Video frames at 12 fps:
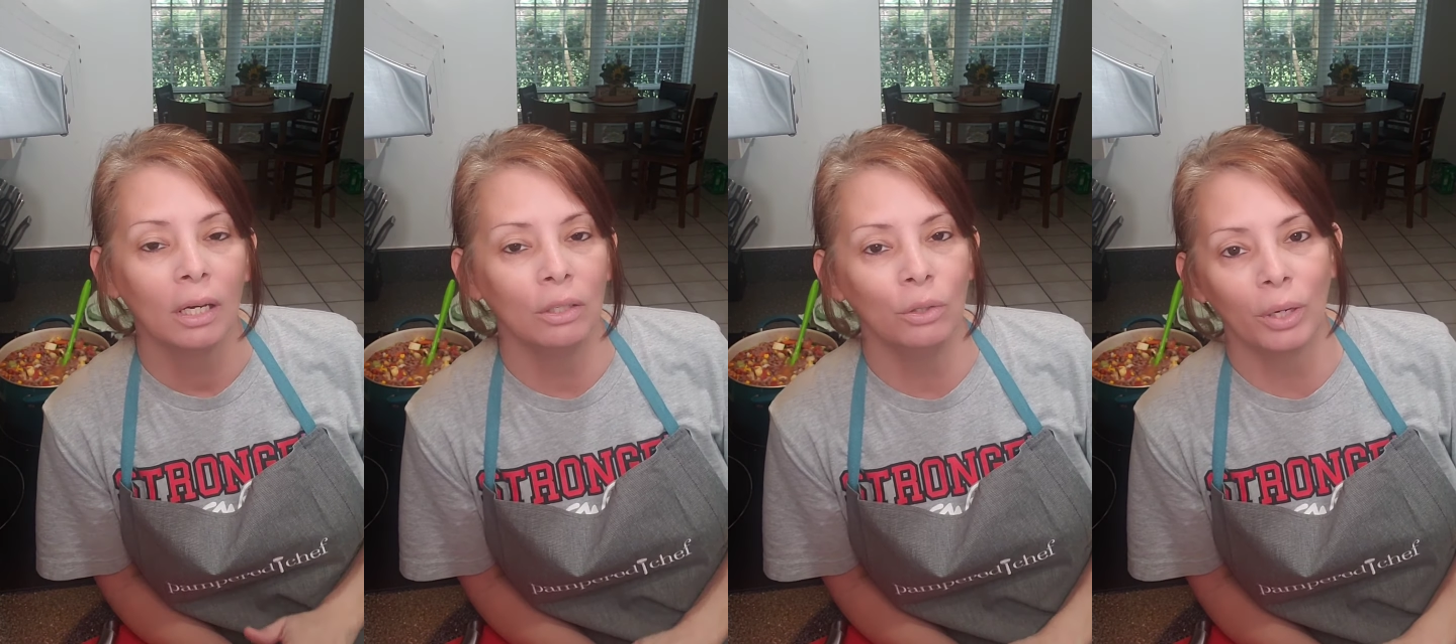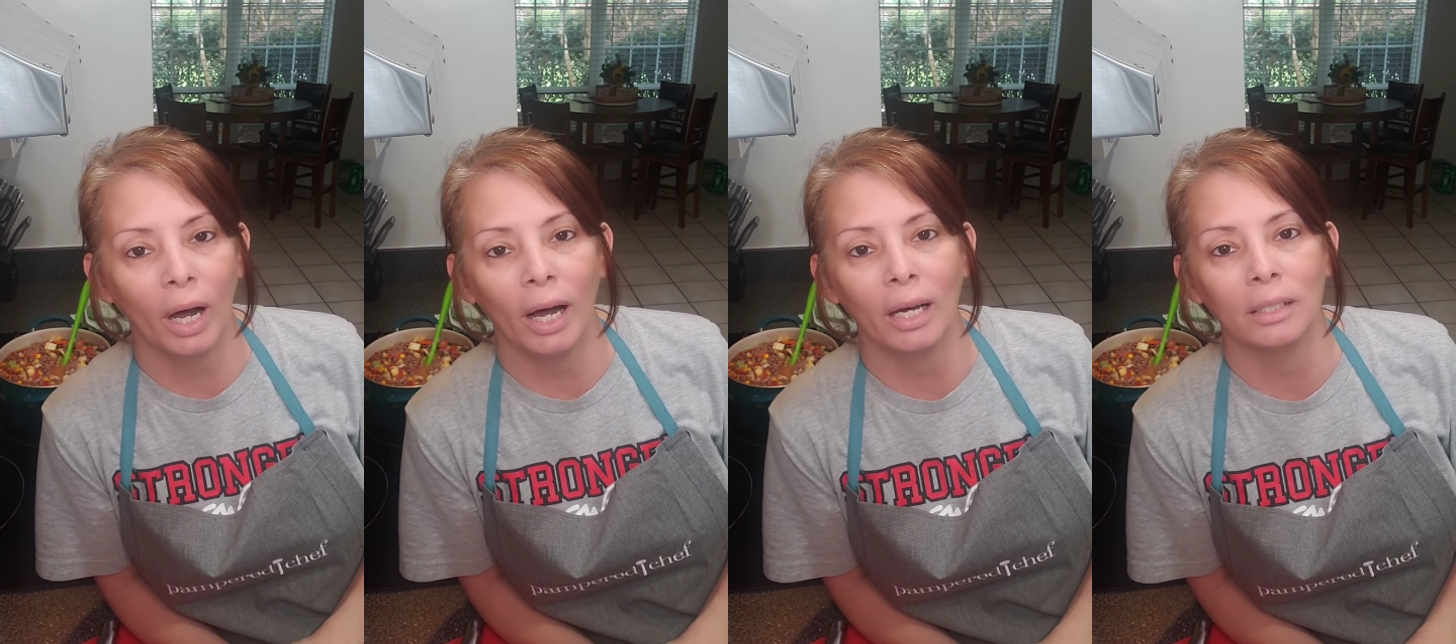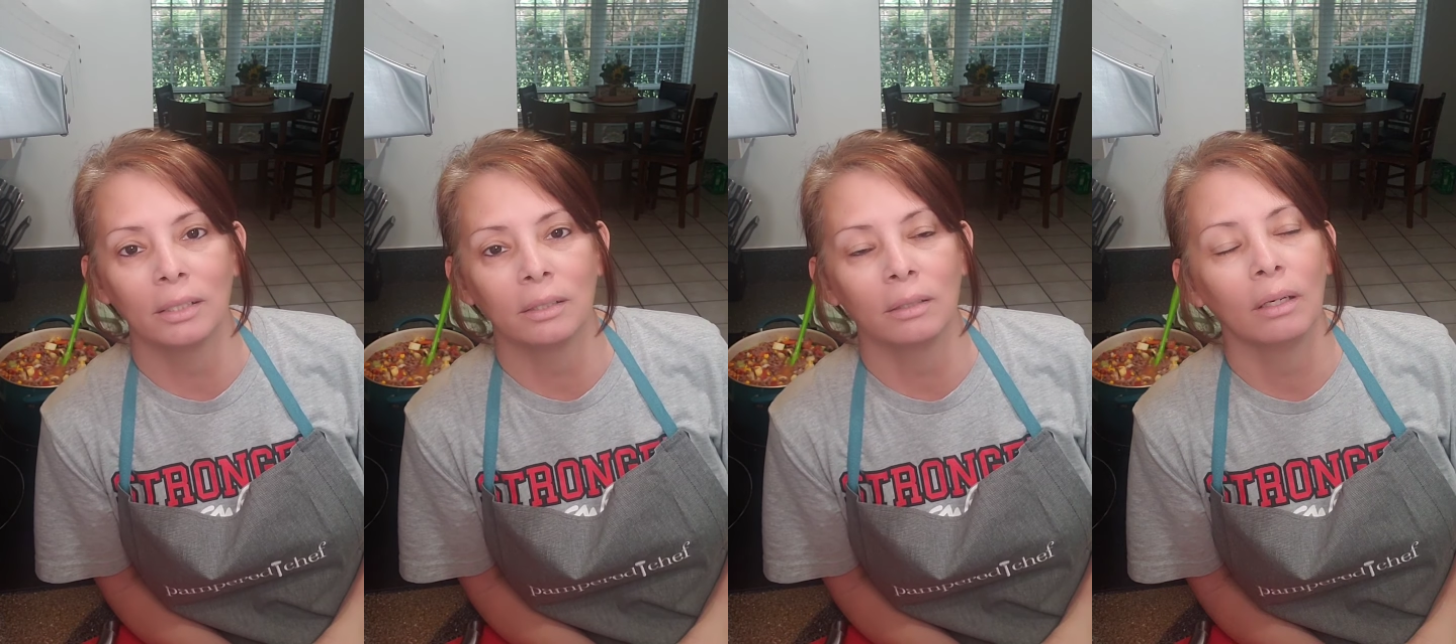You
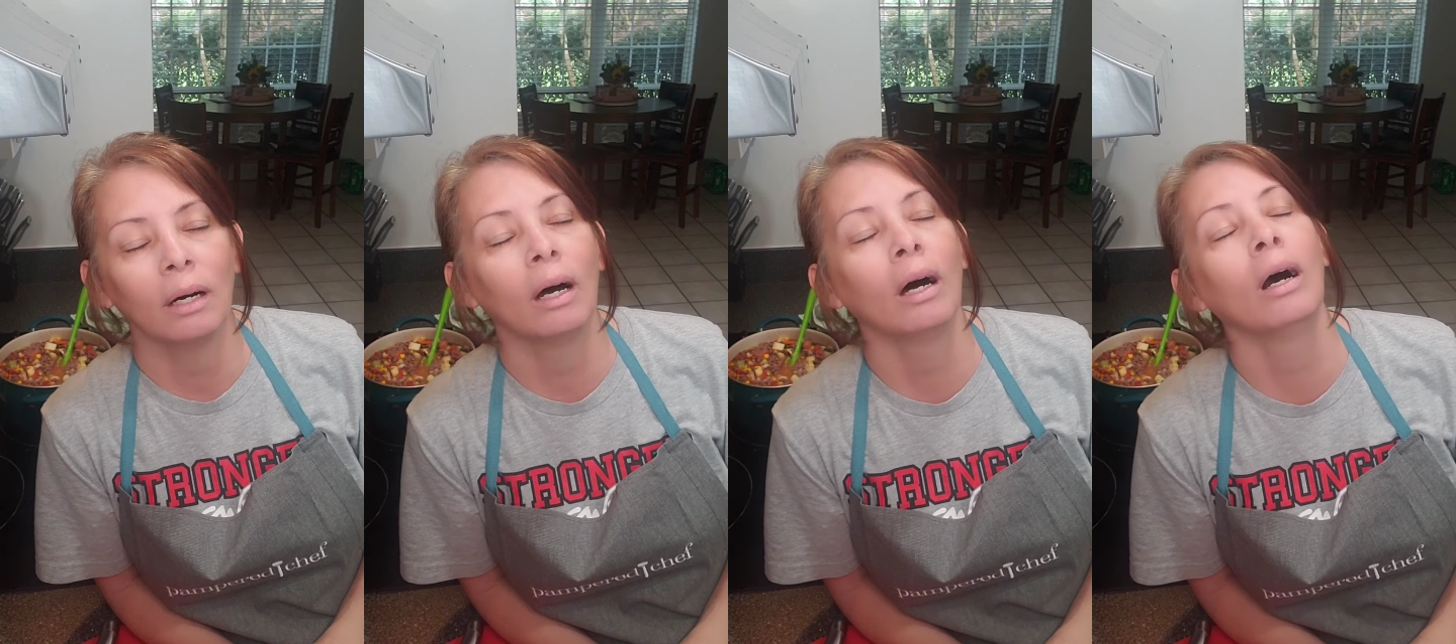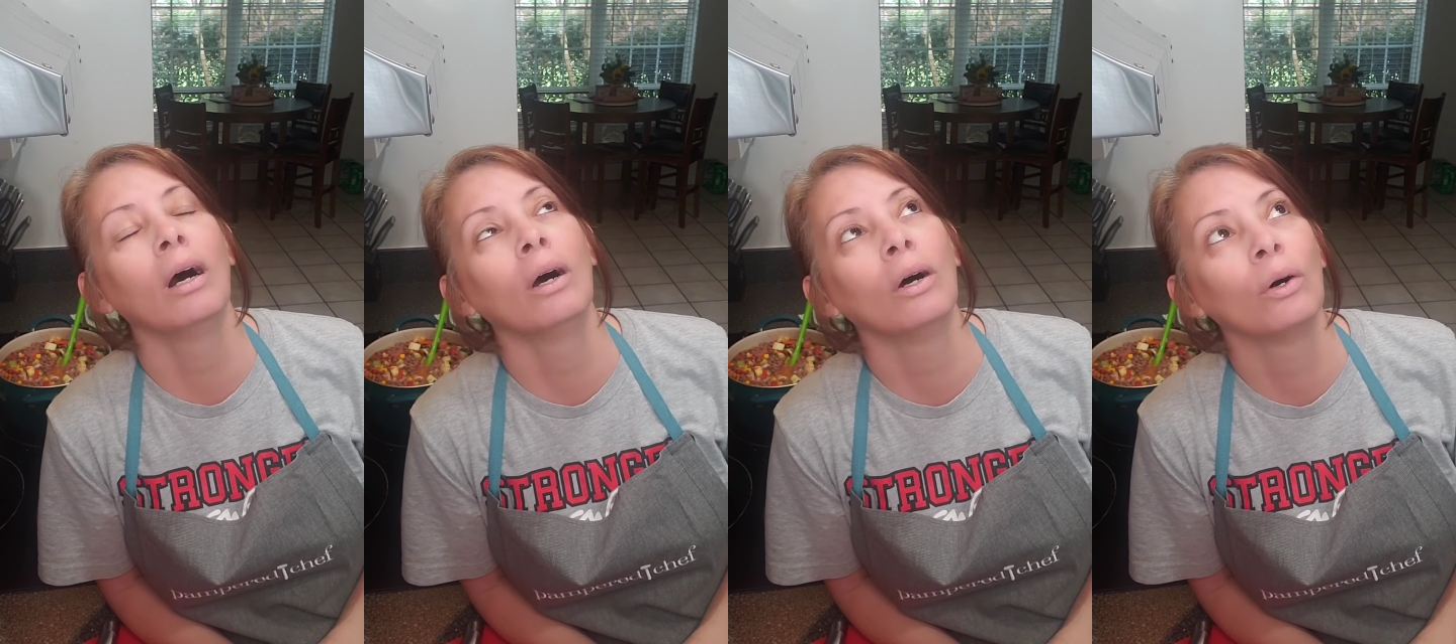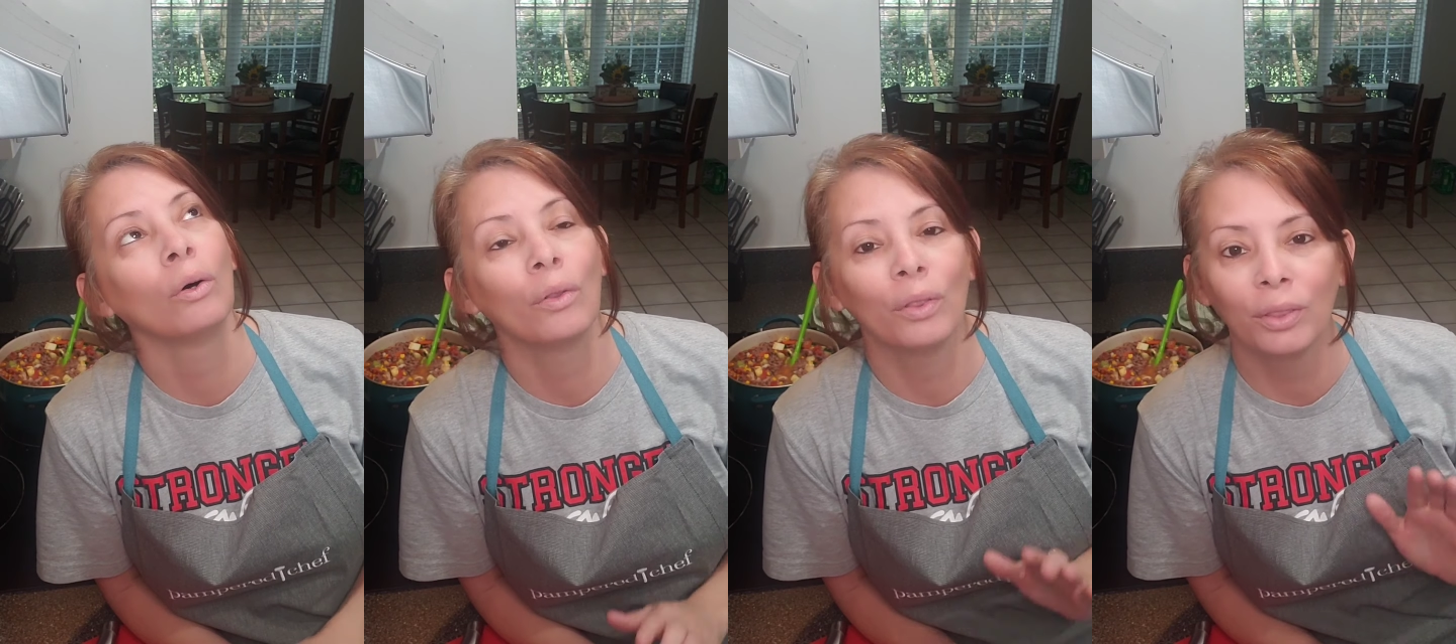guys, oh,
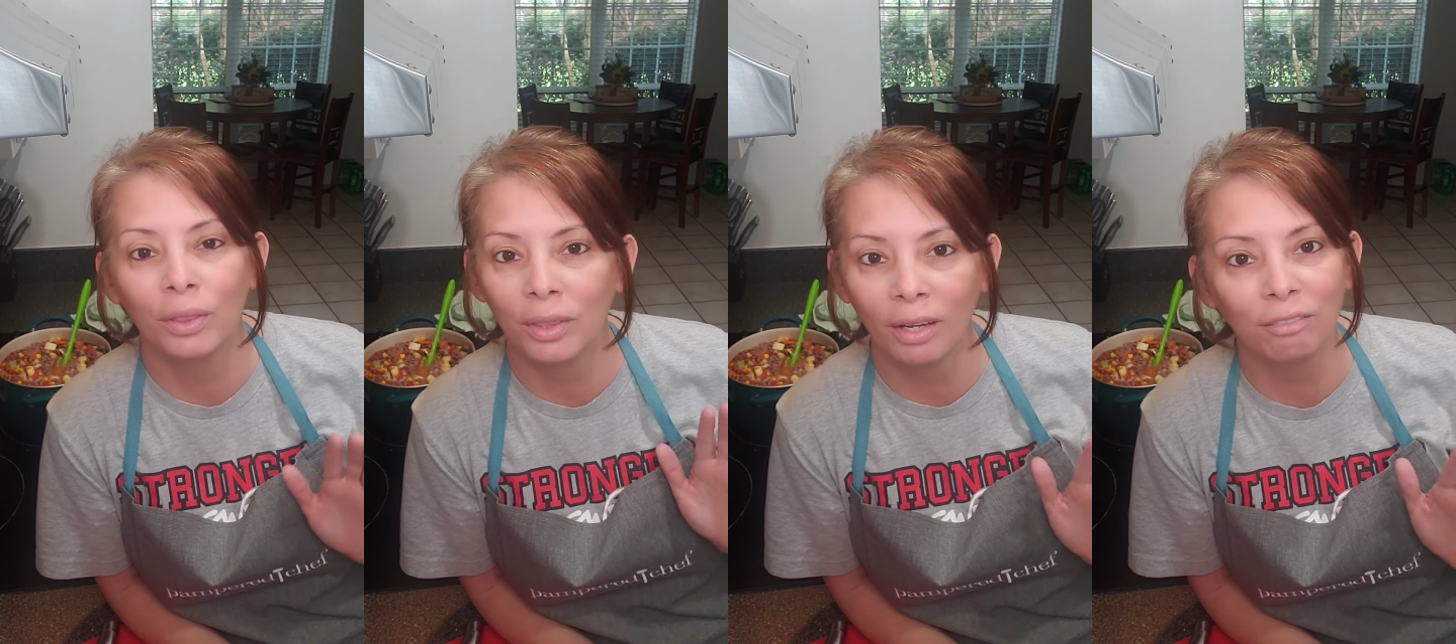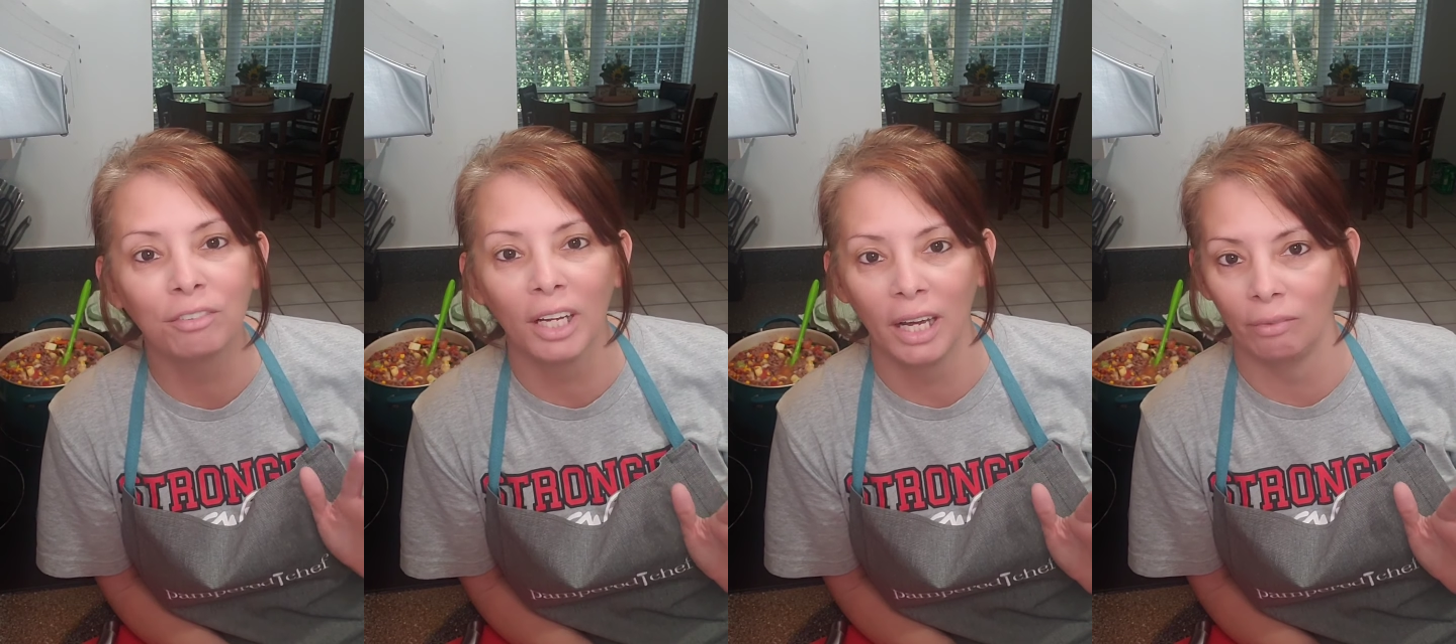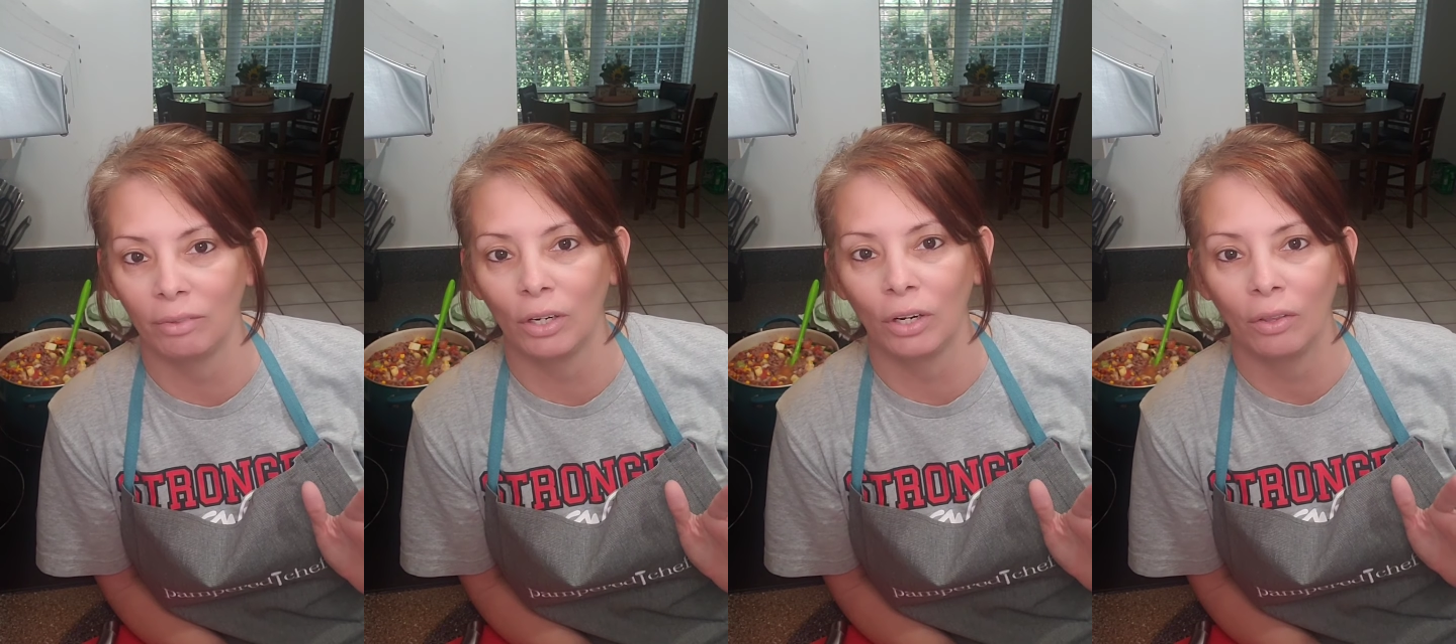the
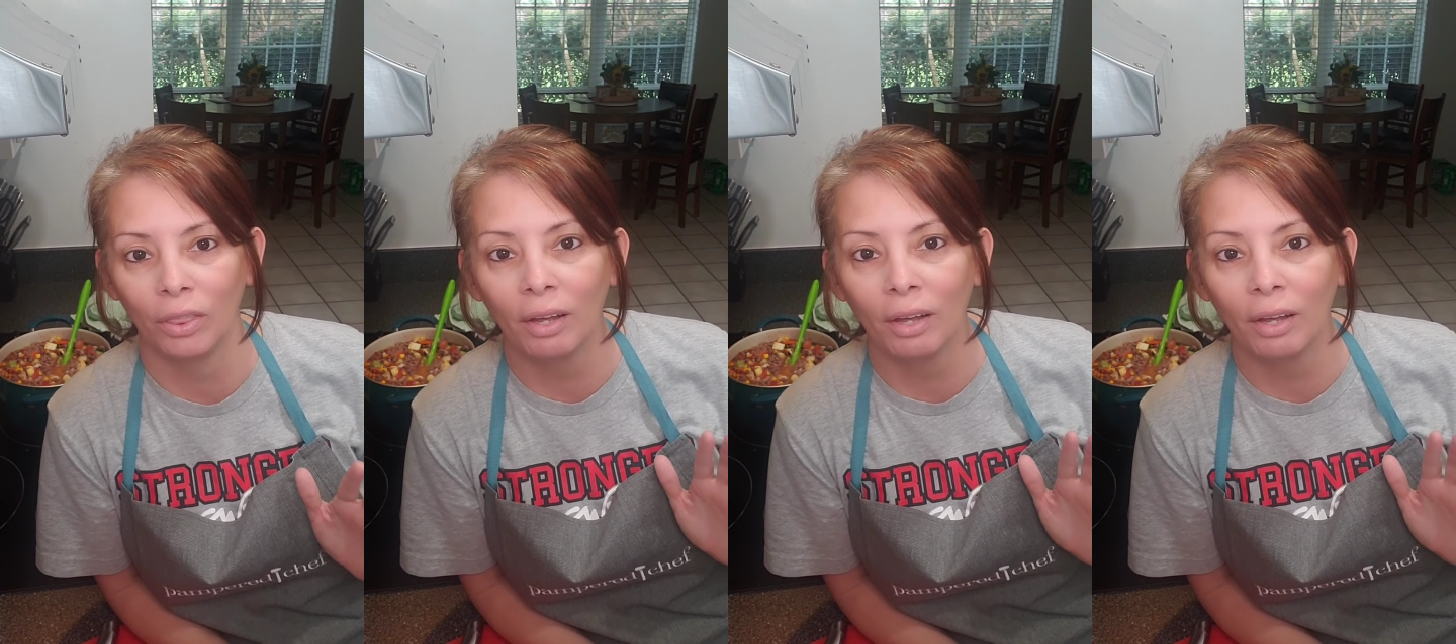flavor.